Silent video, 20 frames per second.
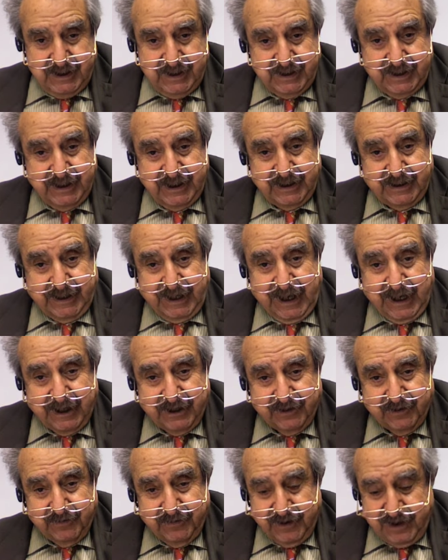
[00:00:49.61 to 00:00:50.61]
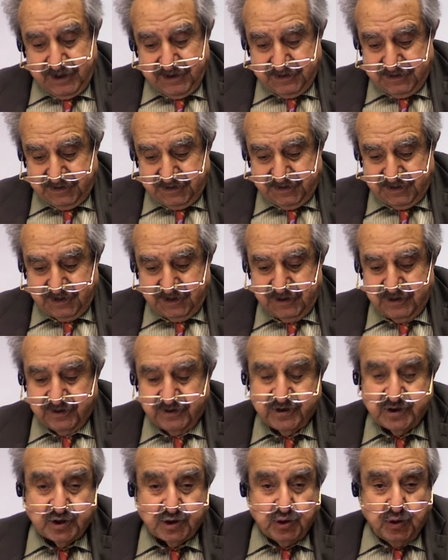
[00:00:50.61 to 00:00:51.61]
They're categorized into
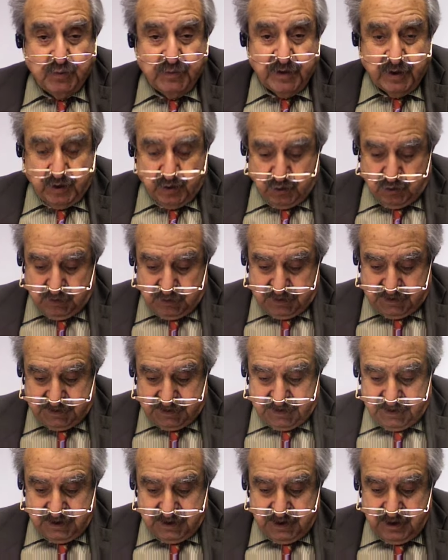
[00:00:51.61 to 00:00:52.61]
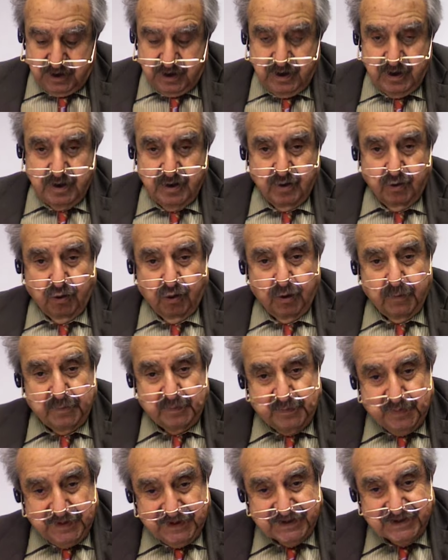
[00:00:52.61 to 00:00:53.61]
consumer goods
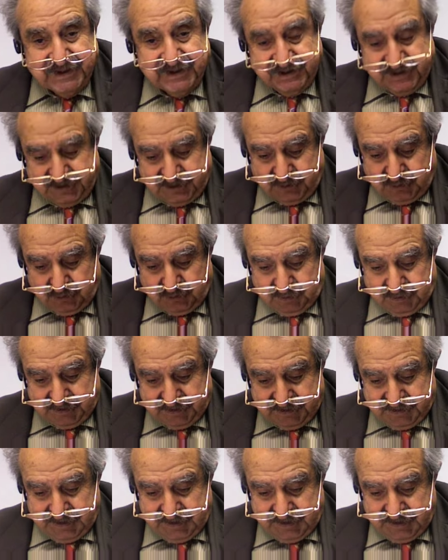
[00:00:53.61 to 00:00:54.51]
or business goods.